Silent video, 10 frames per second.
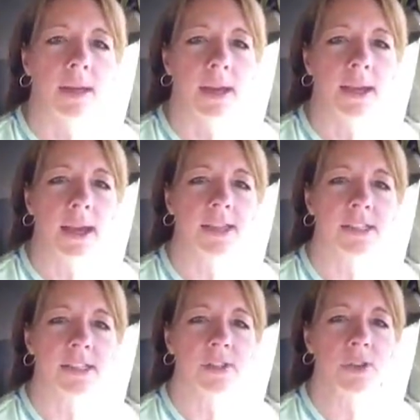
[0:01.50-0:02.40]
Hey guys,
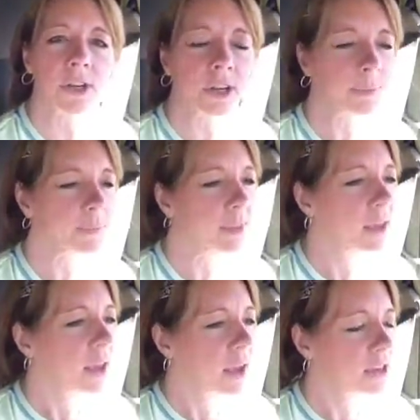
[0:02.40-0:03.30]
it's Lori.
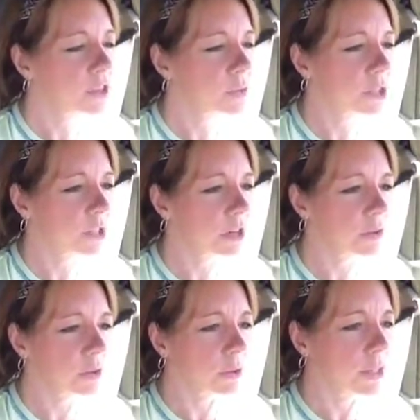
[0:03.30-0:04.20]
I just want to get on
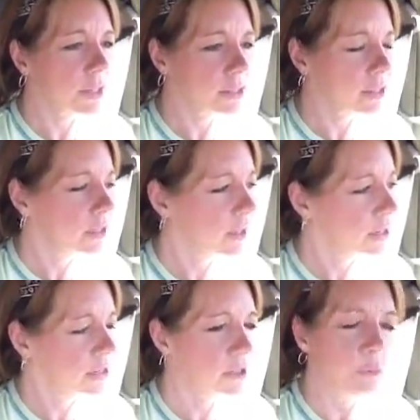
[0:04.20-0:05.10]
real quick and tell you
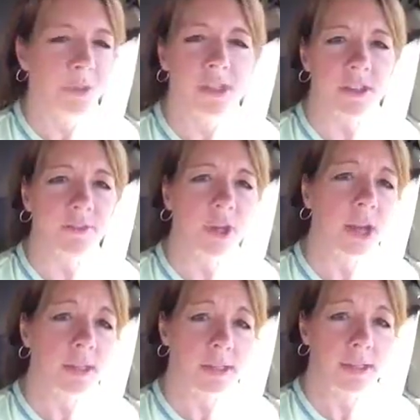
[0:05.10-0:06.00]
guys a couple things I
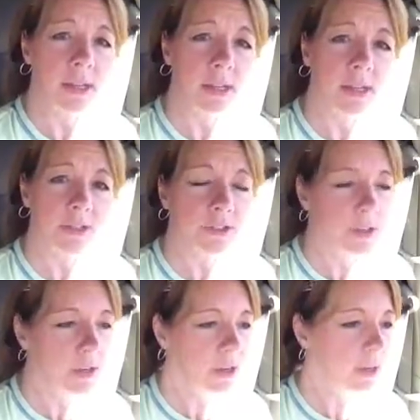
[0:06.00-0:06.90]
forgot to say
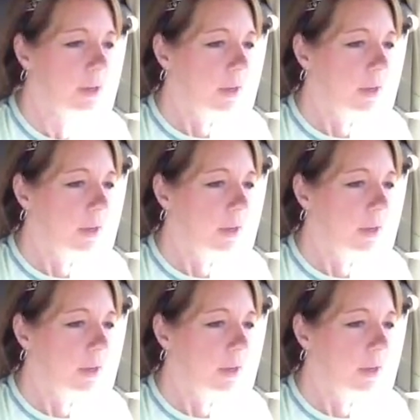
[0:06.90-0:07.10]
yesterday.